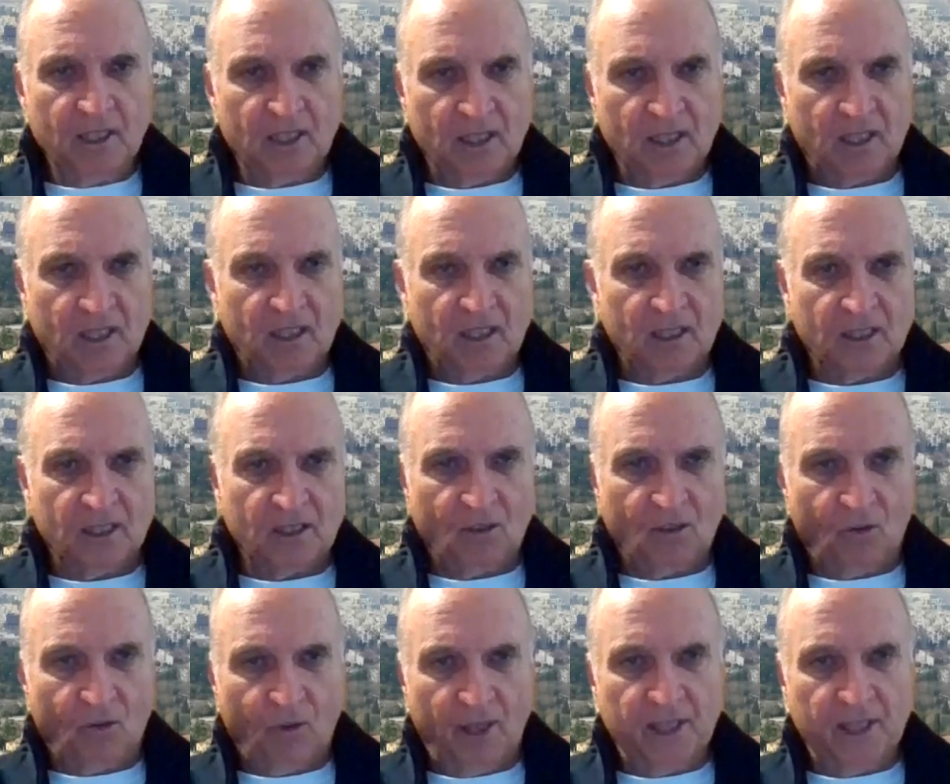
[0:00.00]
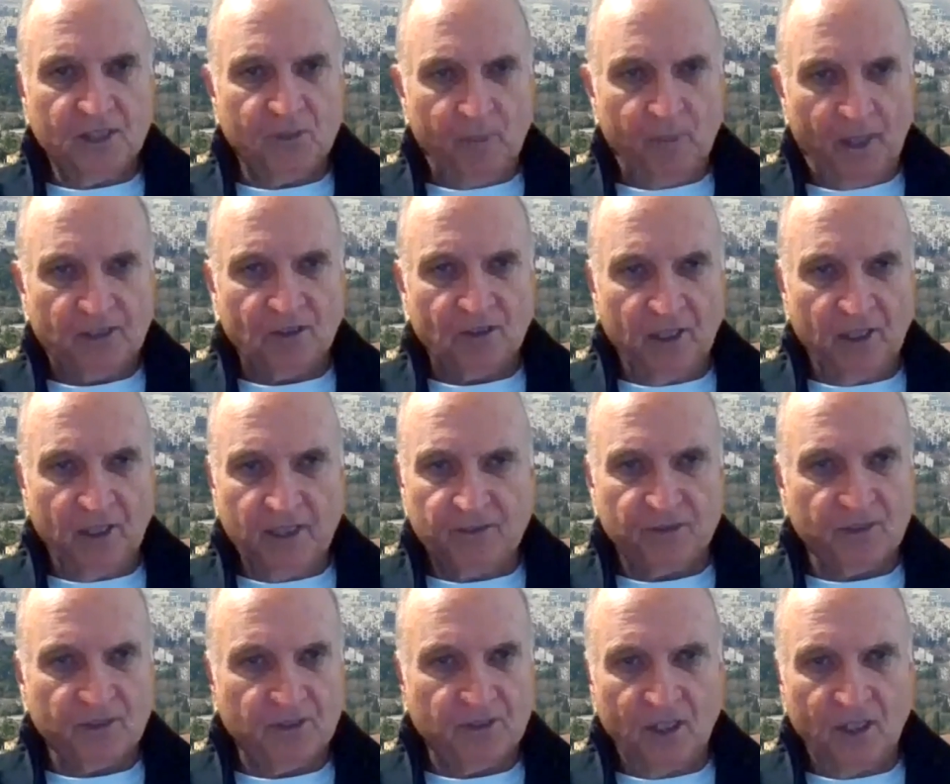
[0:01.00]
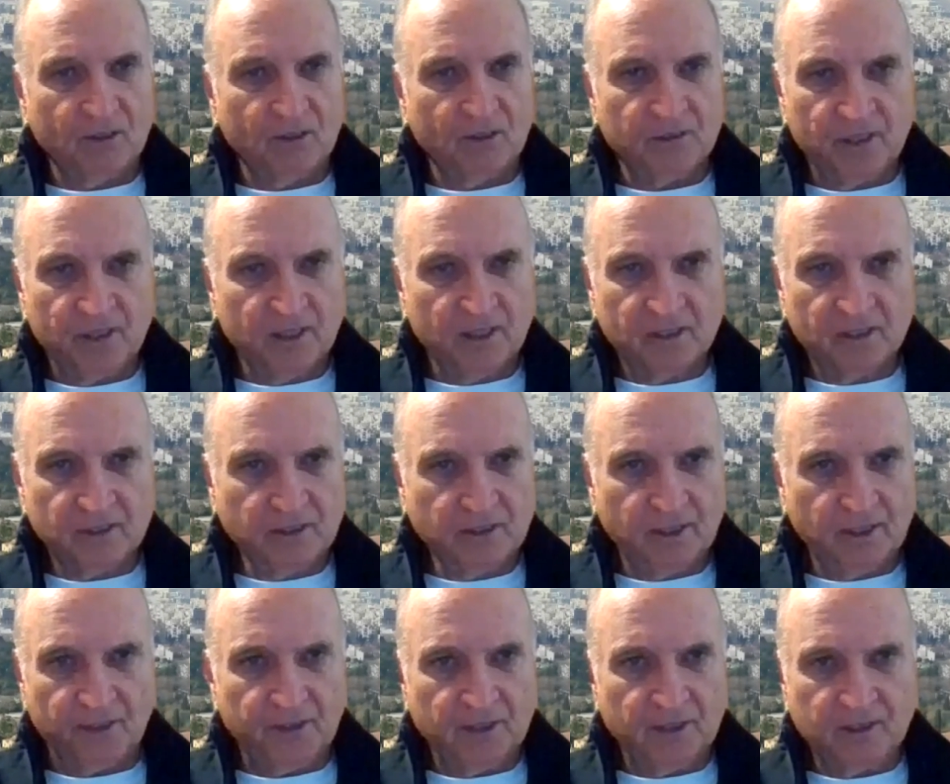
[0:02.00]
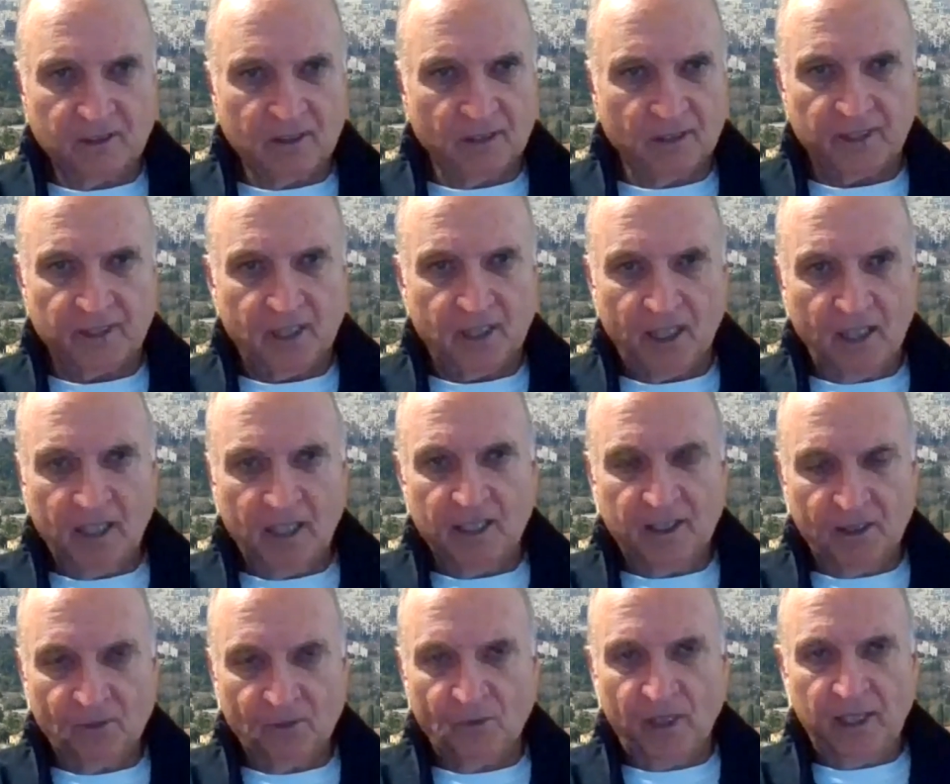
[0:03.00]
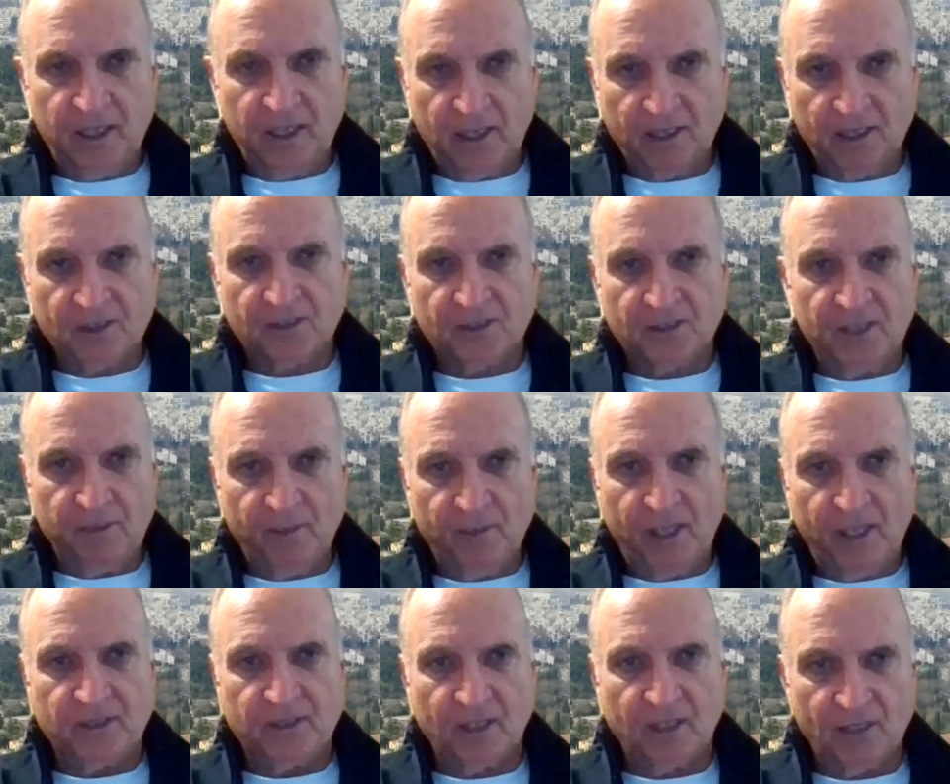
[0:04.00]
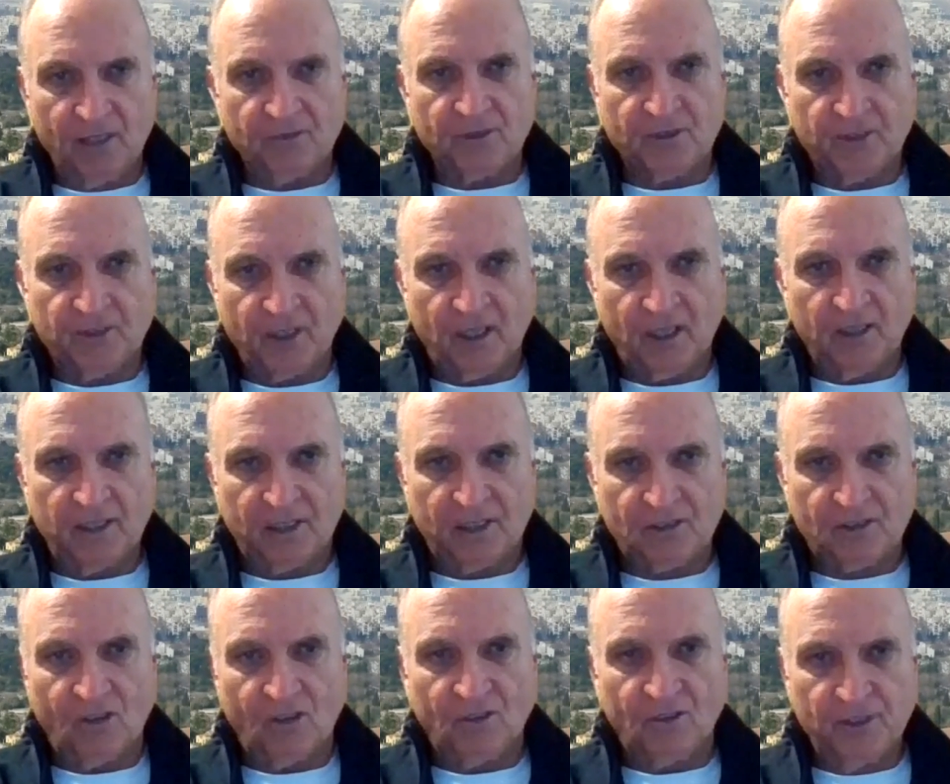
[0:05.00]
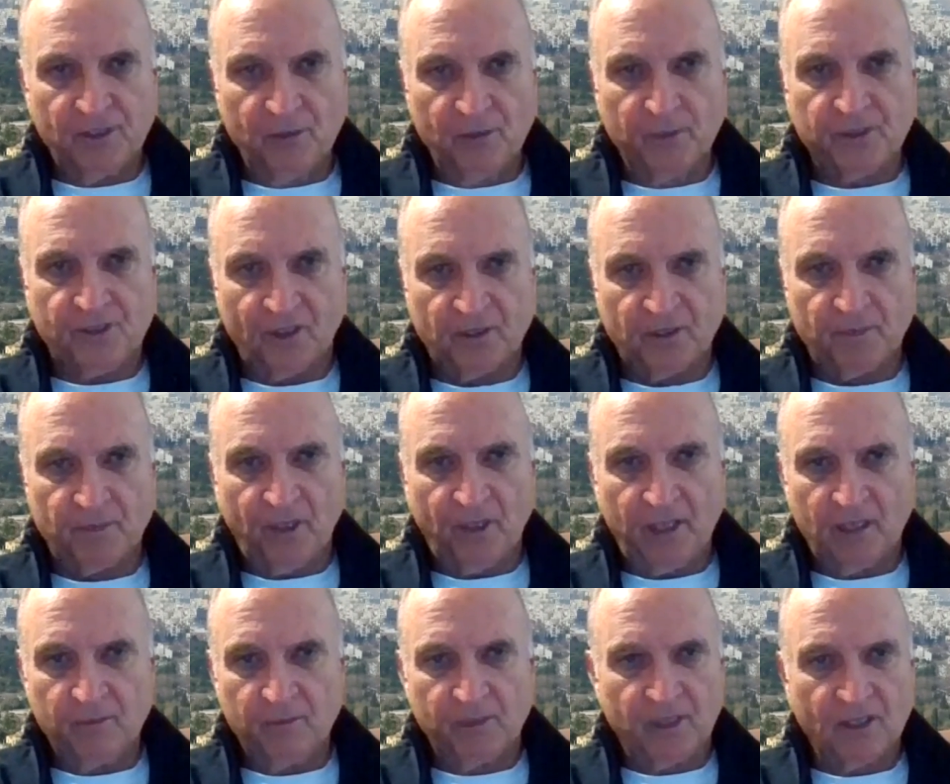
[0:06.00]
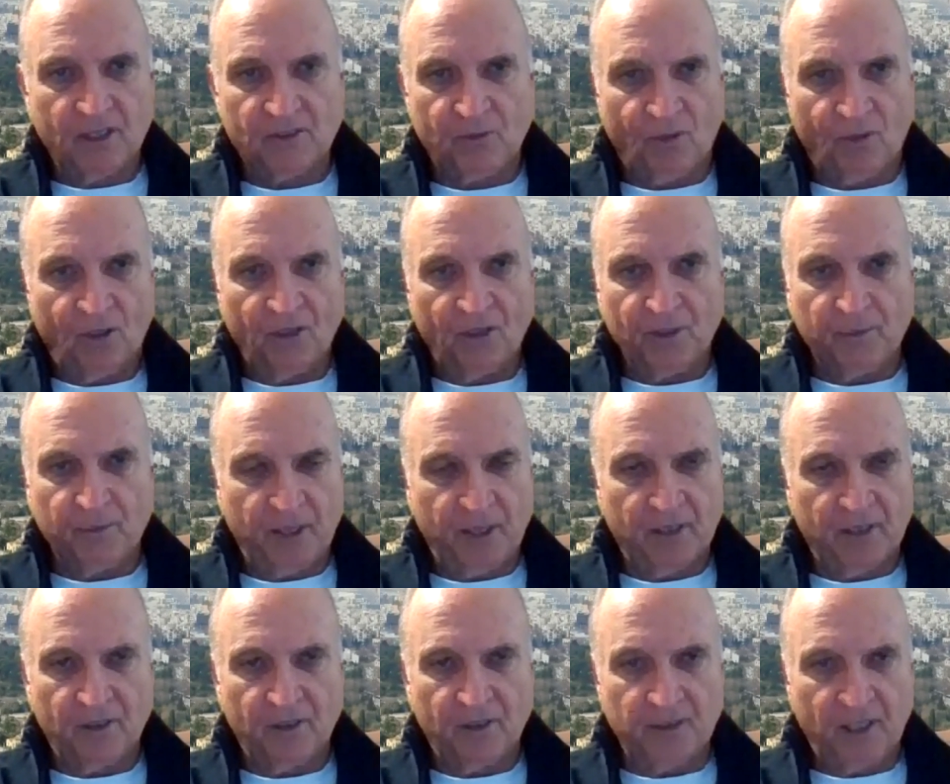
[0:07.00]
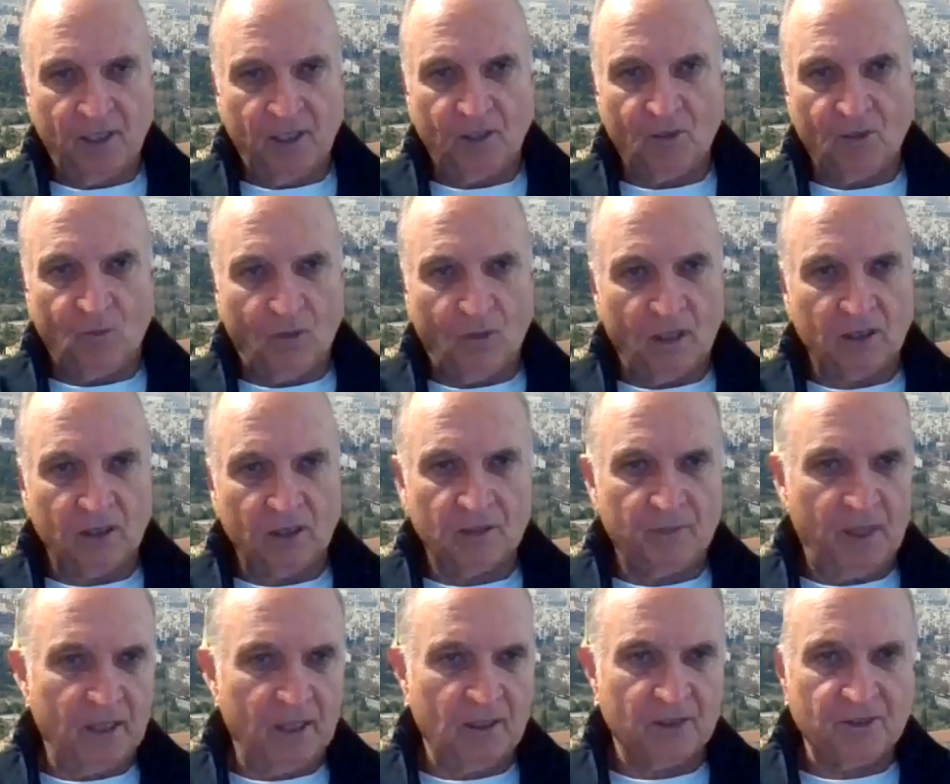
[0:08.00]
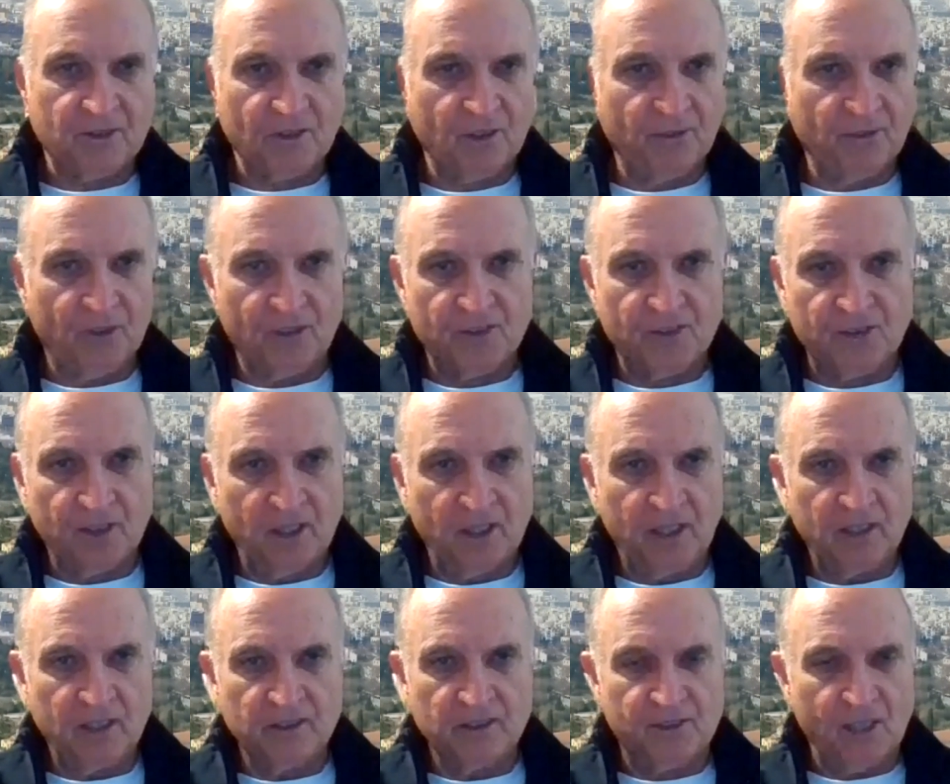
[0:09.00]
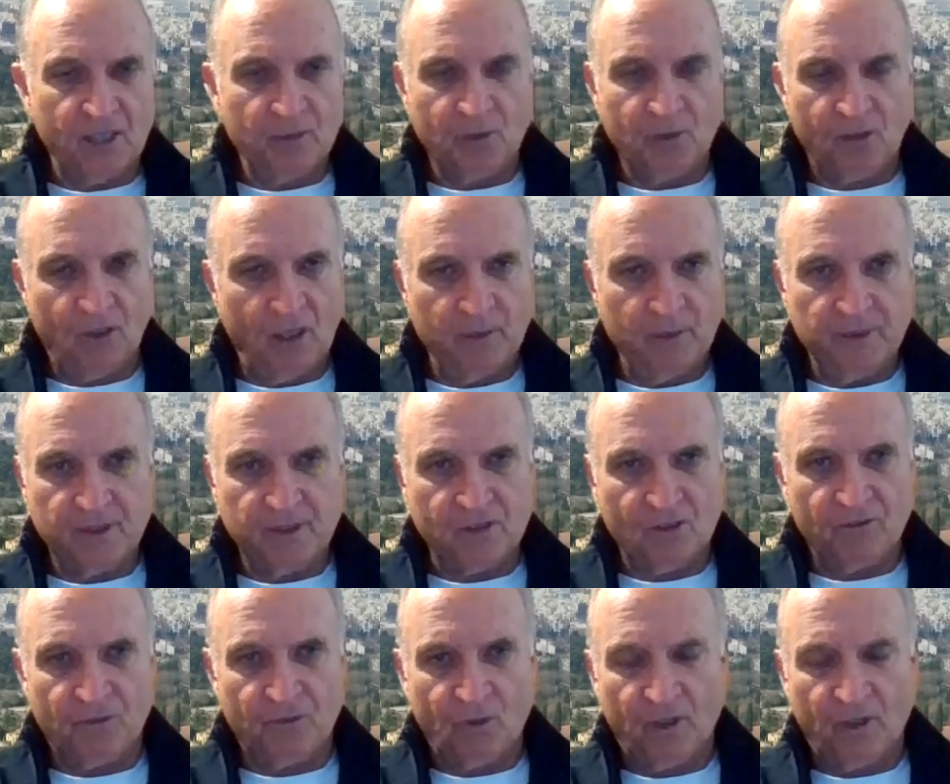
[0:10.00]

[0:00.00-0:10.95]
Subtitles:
or a special interest. No, nothing of the kind. It really is the basic interest that connects all humans on the planet because we're all dependent on air, water, biological diversity, and stable climates.